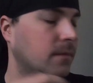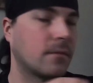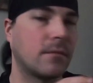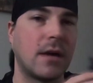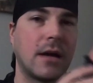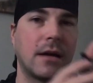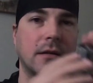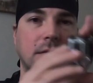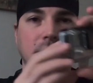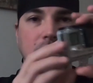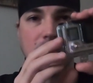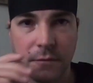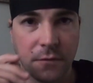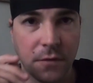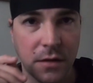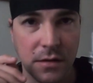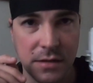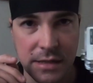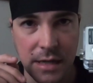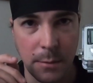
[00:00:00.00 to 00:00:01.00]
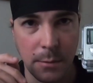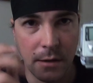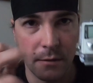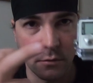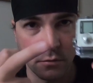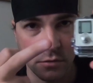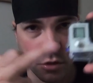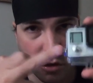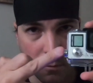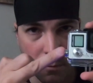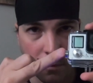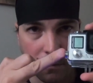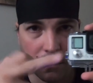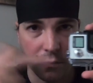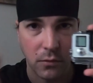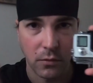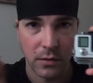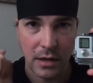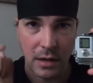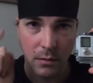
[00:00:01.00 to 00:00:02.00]
my first camera was GoPro
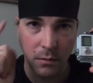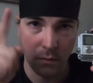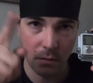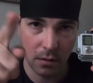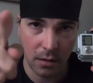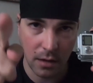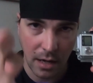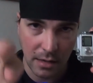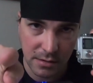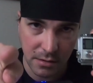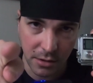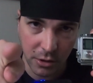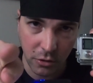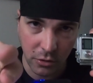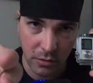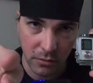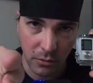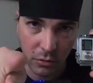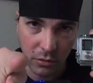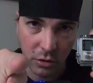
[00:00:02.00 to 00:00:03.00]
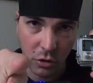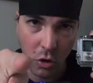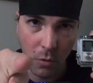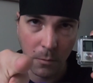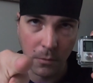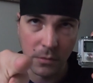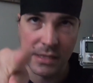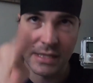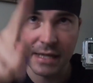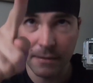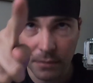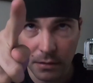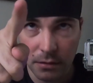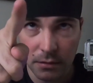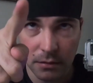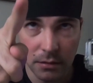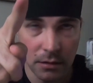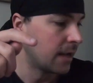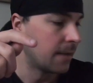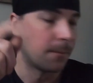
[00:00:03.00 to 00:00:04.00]
4, now as recording on the GoPro
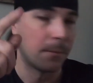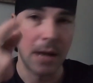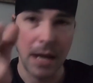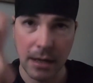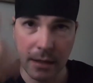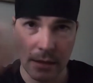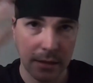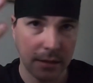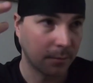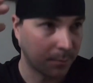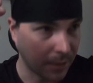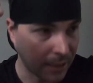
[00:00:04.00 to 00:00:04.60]
7, black.